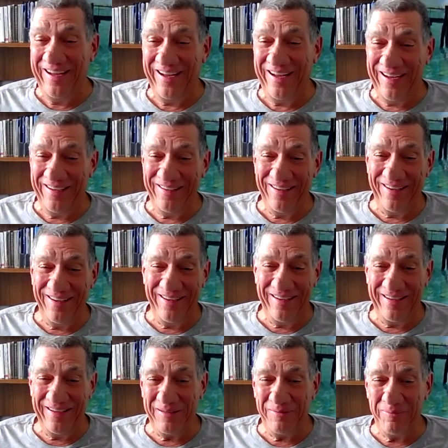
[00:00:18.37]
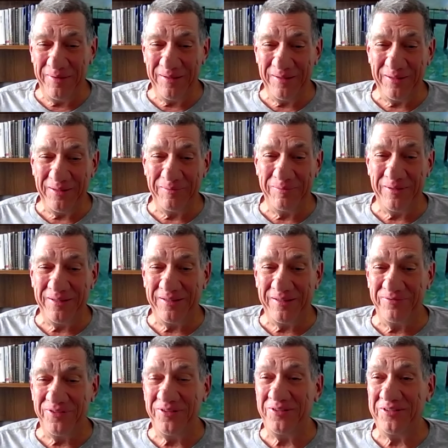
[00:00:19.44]
And uh, it can be a little bit
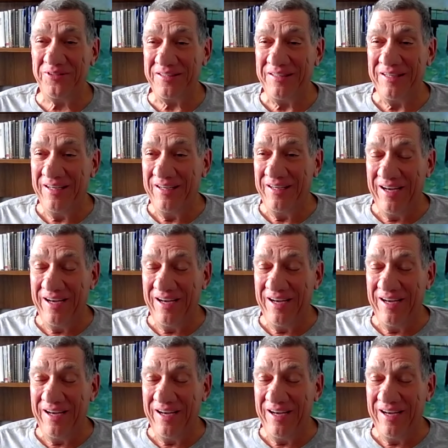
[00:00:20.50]
confusing.